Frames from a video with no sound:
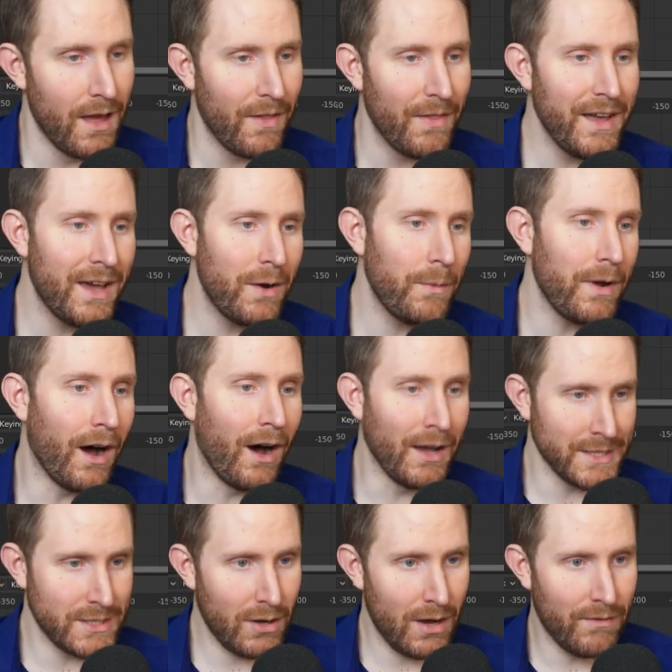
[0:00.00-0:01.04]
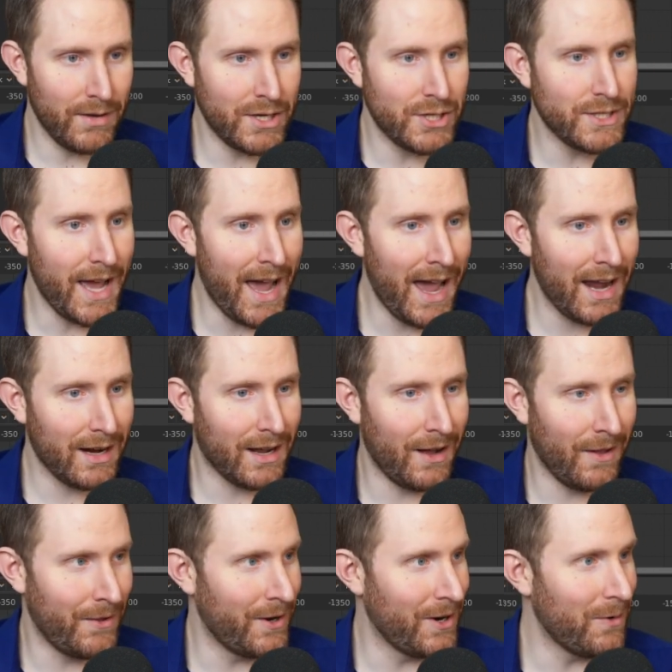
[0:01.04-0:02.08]
Then we also have a chat
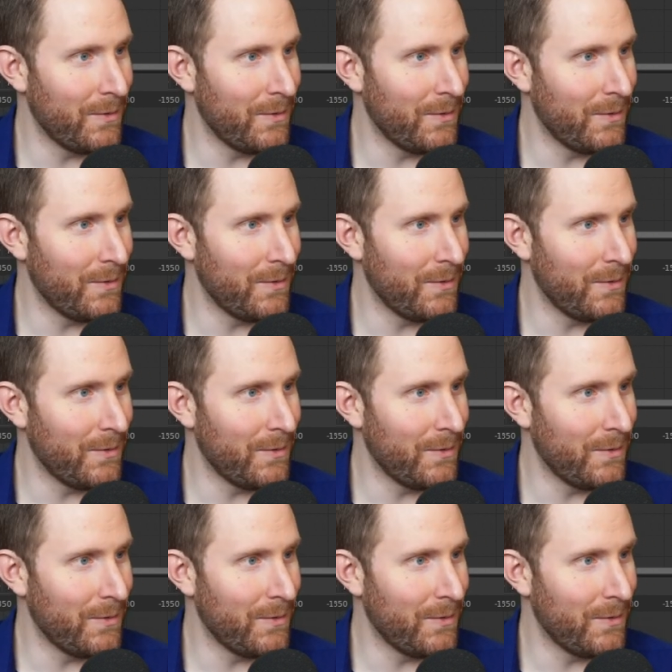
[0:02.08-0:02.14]
color,